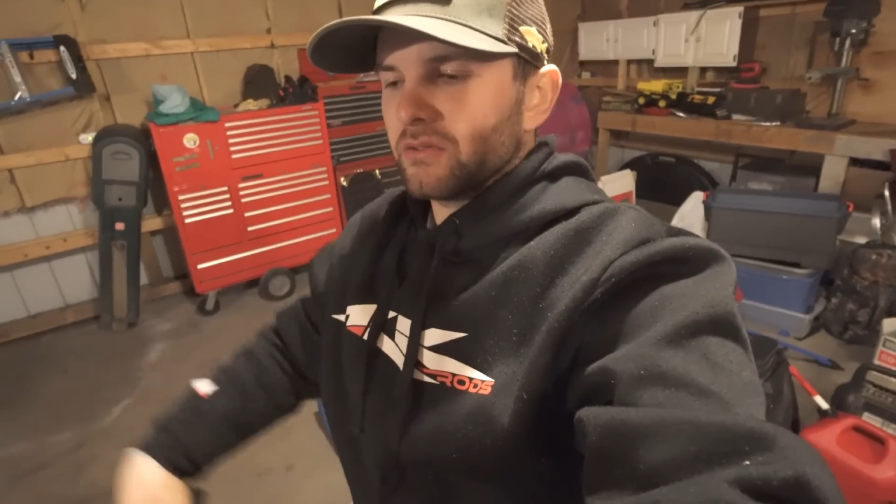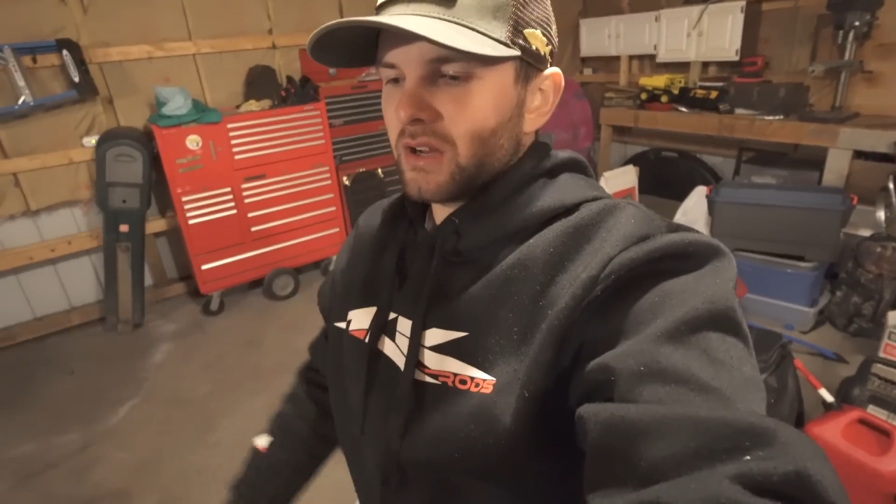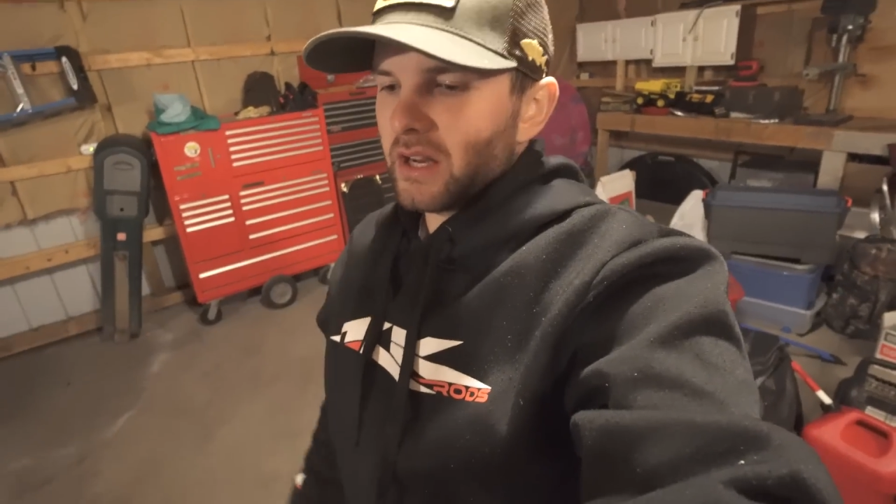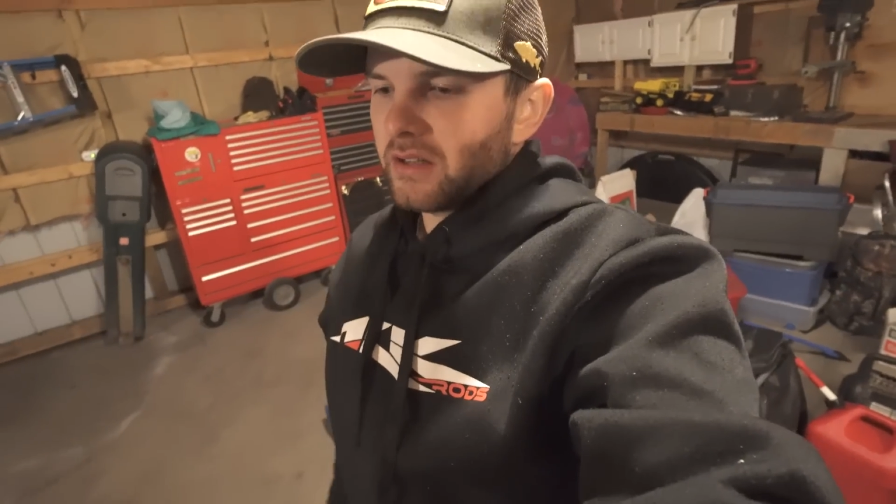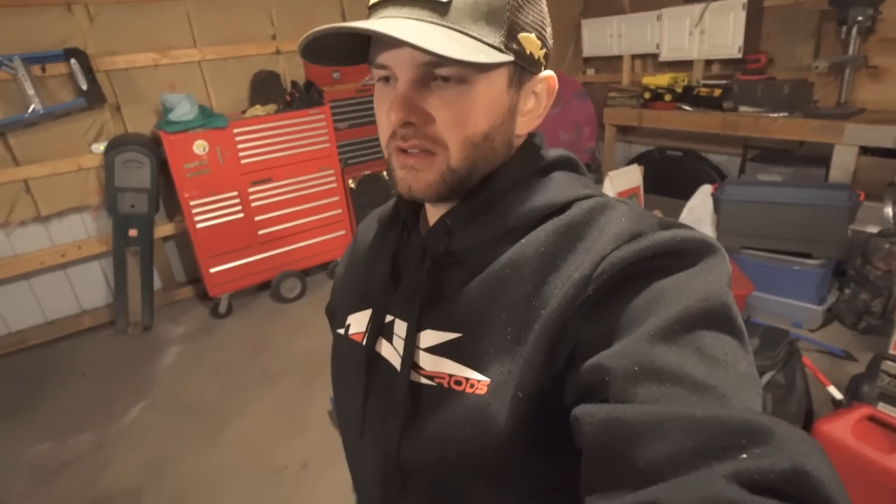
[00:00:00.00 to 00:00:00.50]

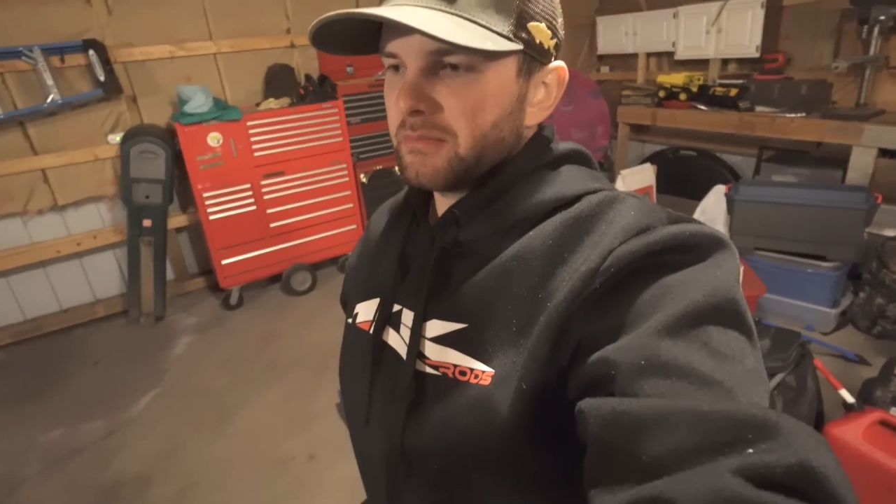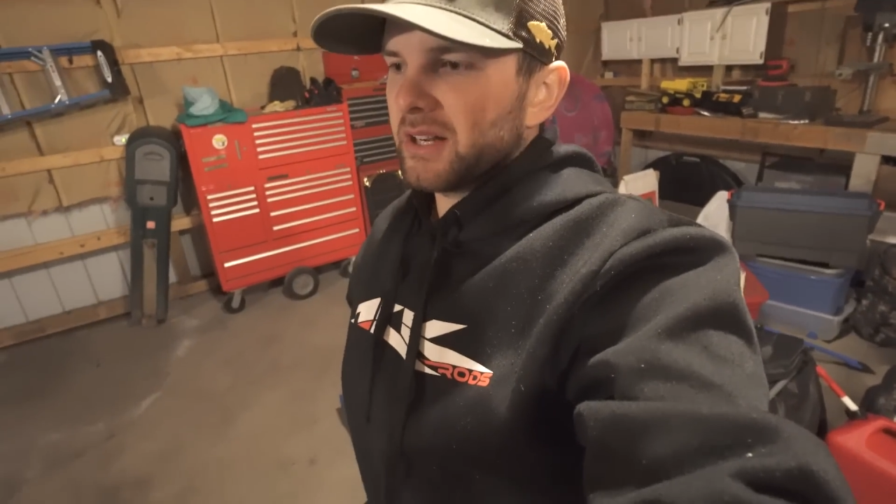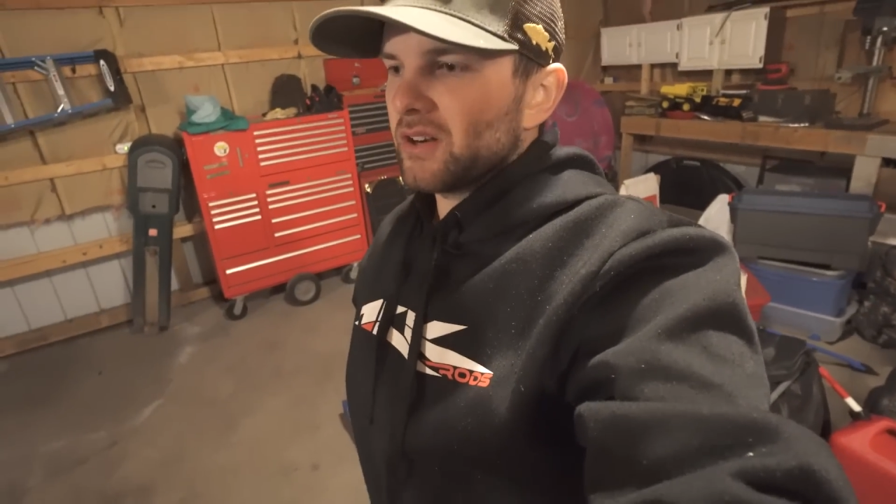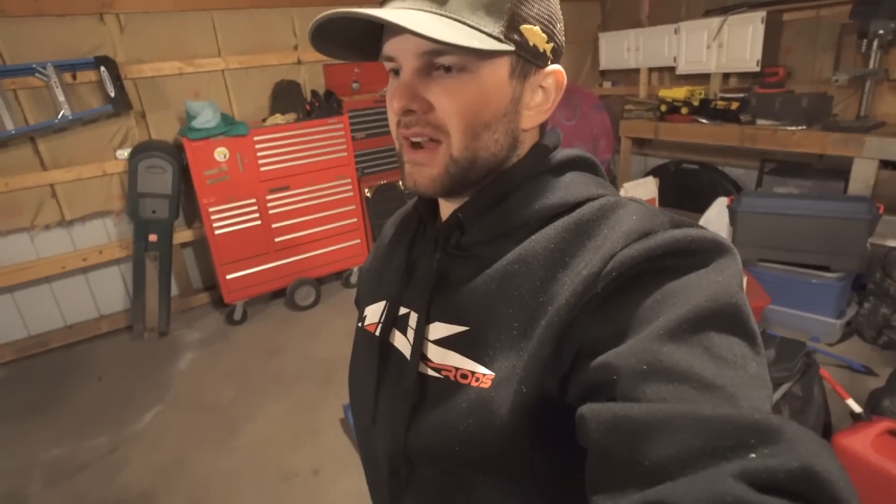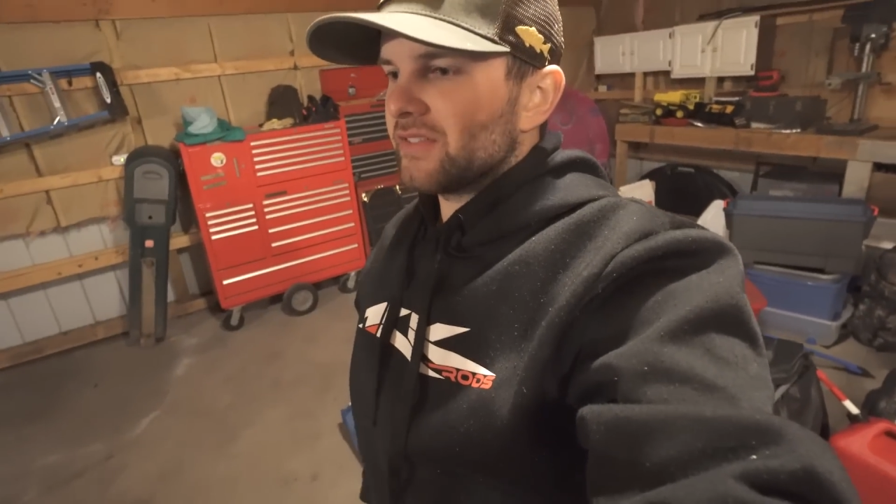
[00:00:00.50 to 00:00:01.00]
run my
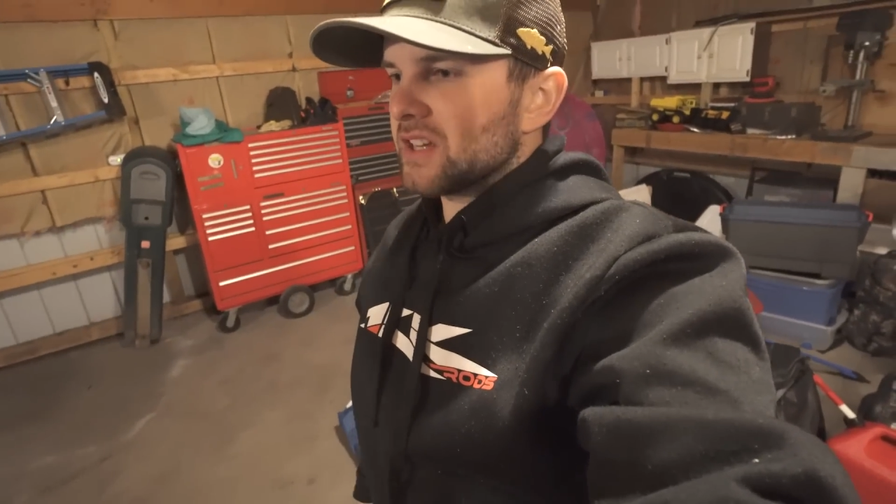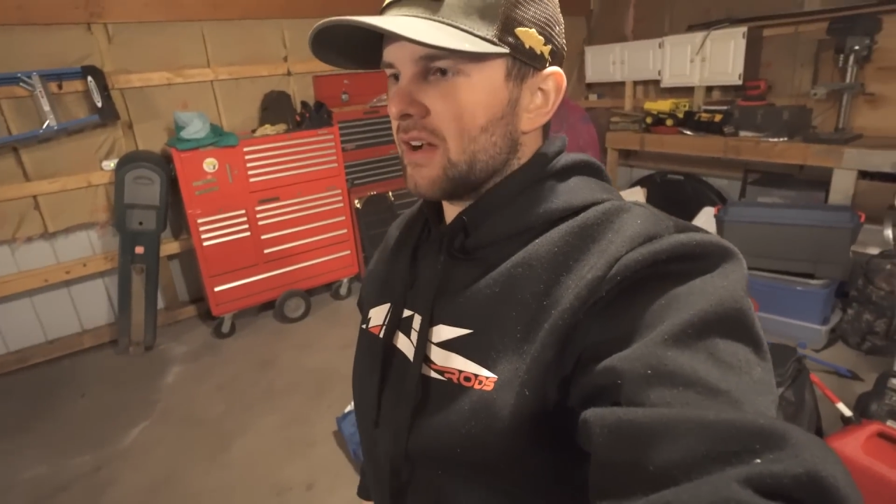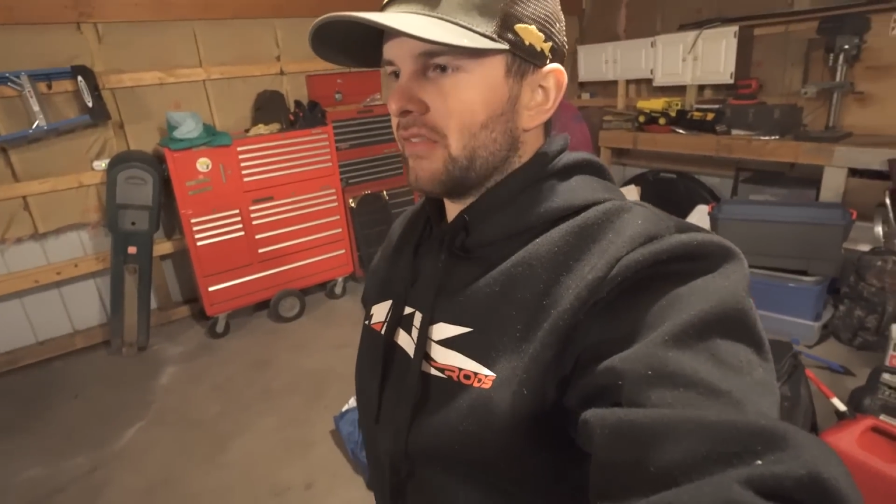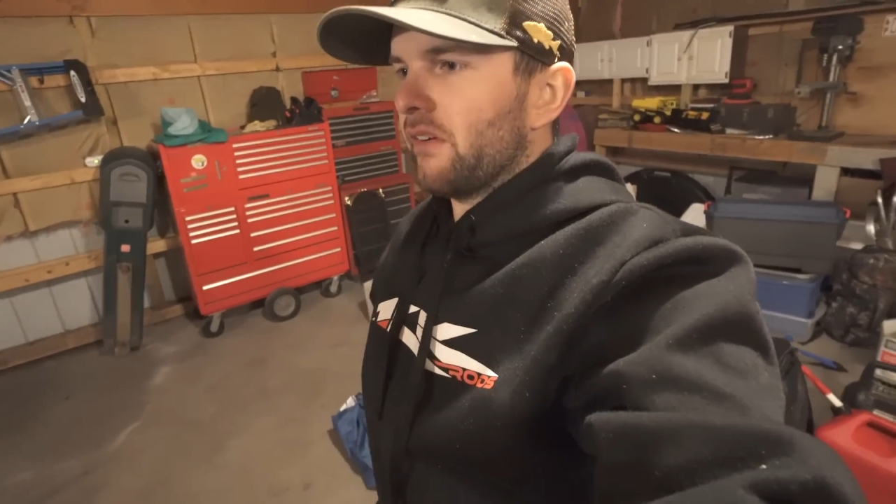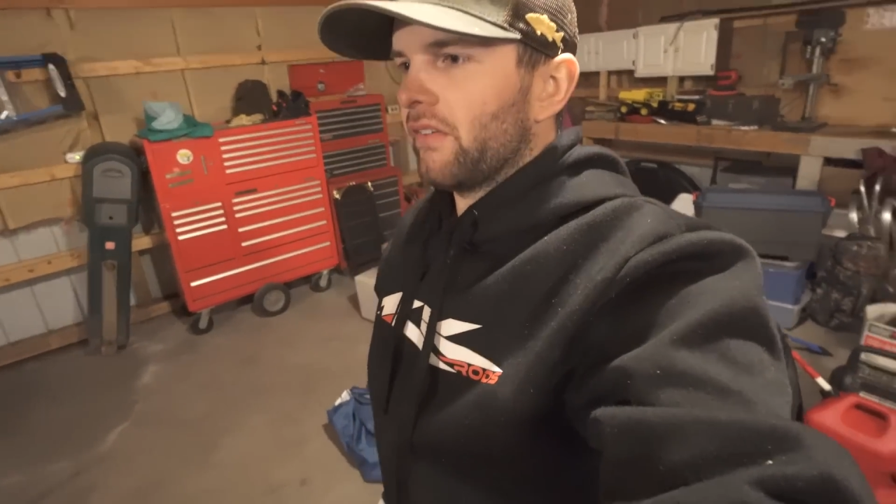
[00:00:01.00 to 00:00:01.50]
graphs
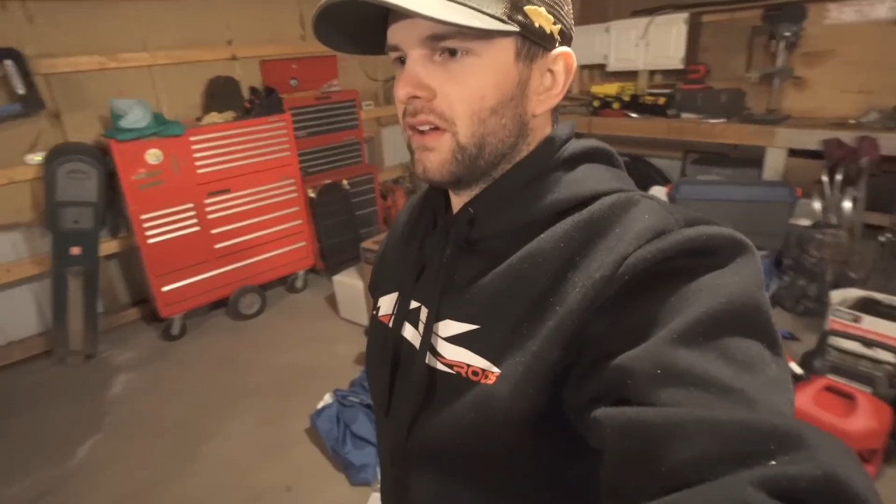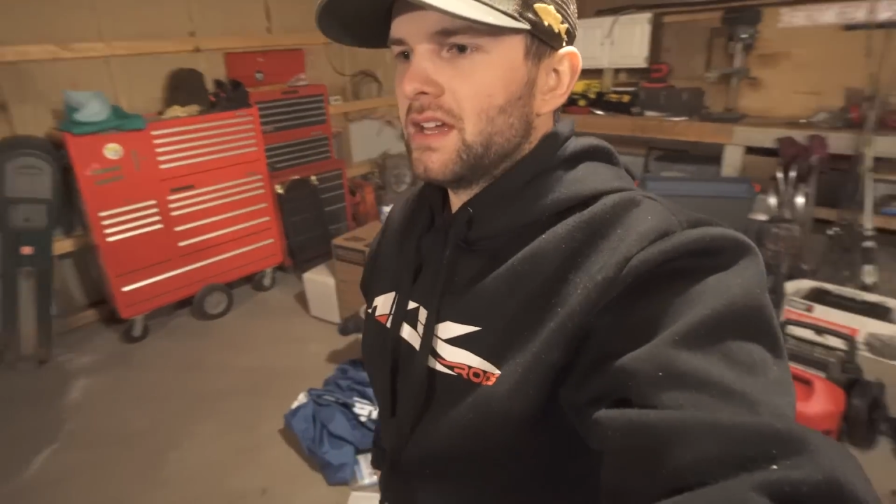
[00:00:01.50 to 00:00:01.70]
off of.